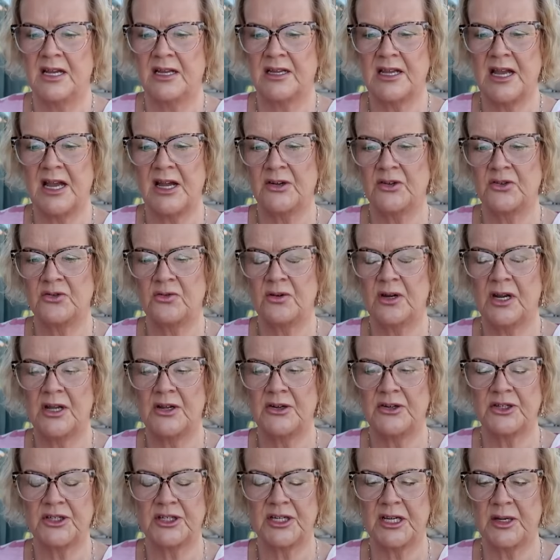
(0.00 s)
Candle
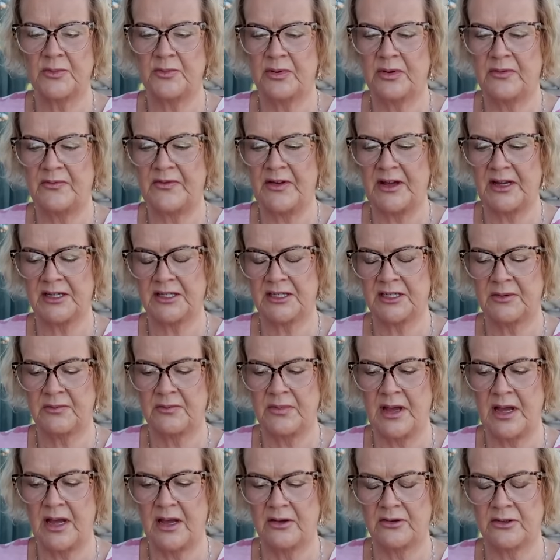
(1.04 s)
Glow Sheer Perfecting
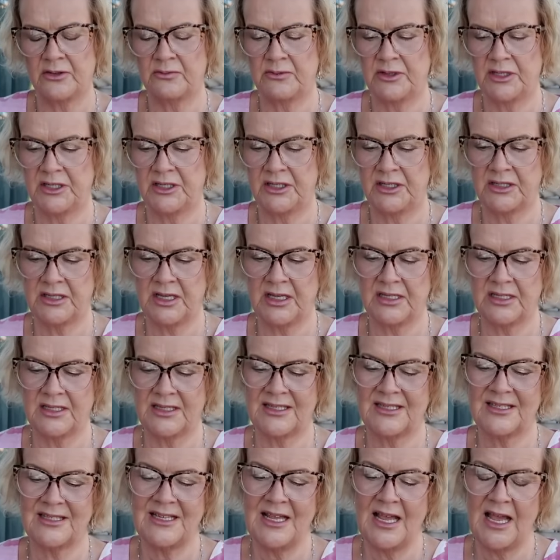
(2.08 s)
Powder, which is
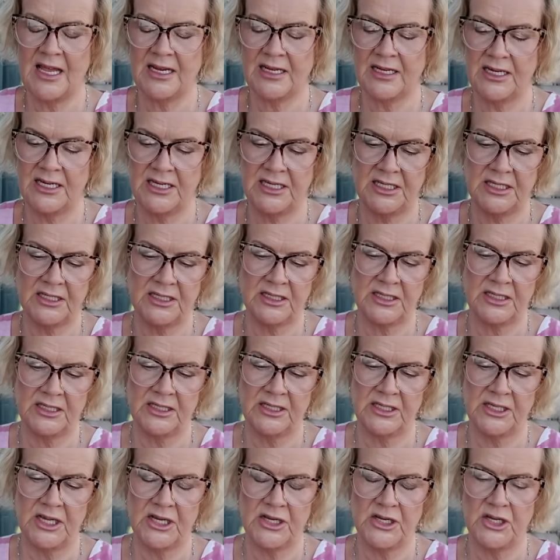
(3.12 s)
sadly
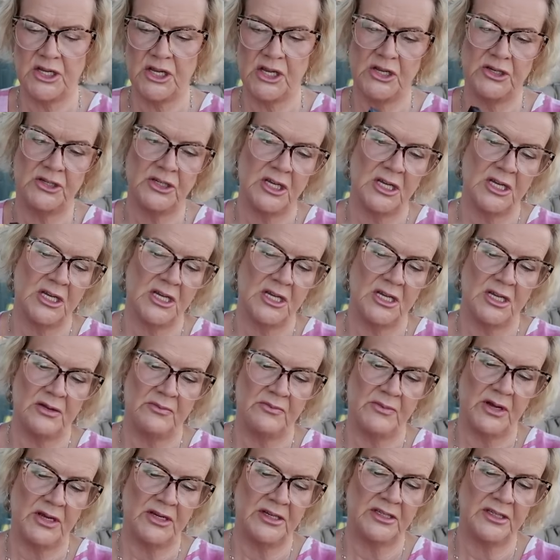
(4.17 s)
discontinued.
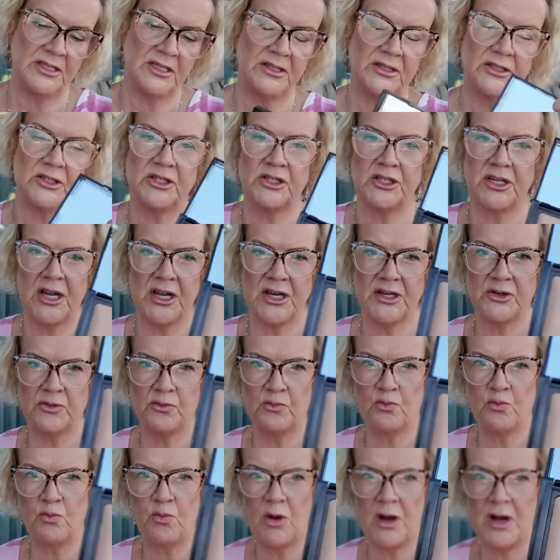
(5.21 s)
Mine is in the shade
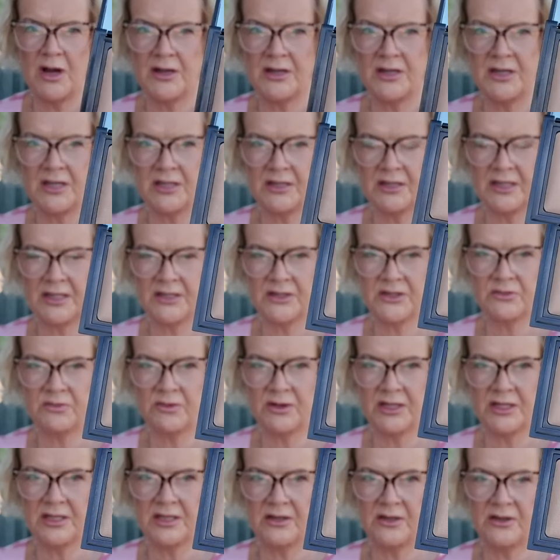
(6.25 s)
1, that's
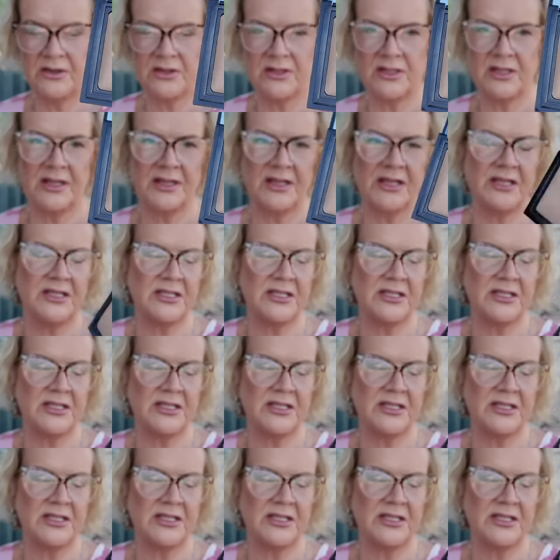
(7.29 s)
what it looks like.